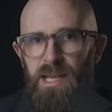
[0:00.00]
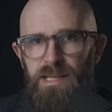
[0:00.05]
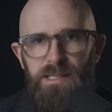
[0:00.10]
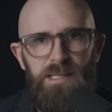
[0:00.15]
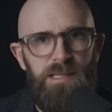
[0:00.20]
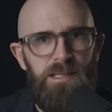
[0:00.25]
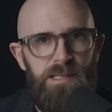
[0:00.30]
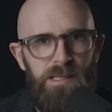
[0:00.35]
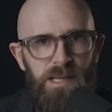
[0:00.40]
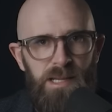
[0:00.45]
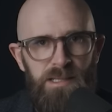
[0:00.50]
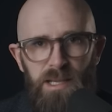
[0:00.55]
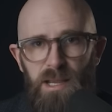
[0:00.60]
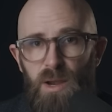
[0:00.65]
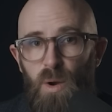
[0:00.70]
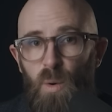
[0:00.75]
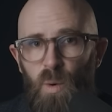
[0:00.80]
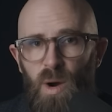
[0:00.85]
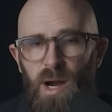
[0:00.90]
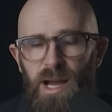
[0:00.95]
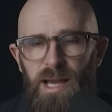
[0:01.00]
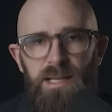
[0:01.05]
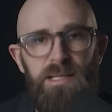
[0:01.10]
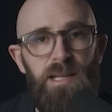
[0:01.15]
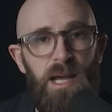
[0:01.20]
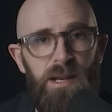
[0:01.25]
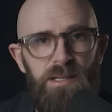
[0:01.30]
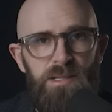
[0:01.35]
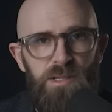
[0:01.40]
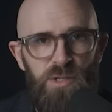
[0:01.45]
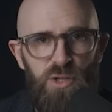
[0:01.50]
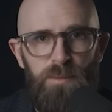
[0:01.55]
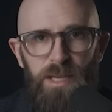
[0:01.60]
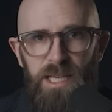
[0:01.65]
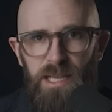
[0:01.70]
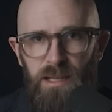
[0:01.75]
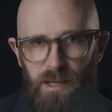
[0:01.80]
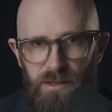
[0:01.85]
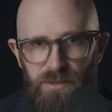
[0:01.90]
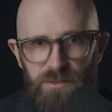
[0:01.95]
is instead a quiet,
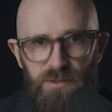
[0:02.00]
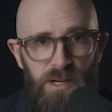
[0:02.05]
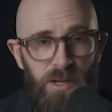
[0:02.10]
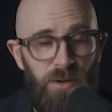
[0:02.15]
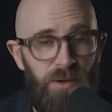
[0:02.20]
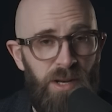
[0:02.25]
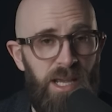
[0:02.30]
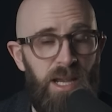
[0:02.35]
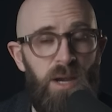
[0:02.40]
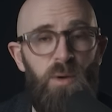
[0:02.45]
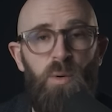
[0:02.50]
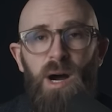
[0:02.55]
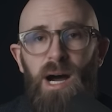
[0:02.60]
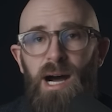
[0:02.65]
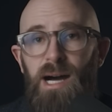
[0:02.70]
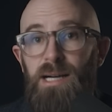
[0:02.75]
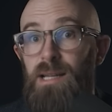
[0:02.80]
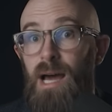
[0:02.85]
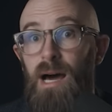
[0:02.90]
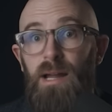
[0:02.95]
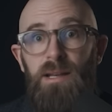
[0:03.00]
unassuming country on a quiet,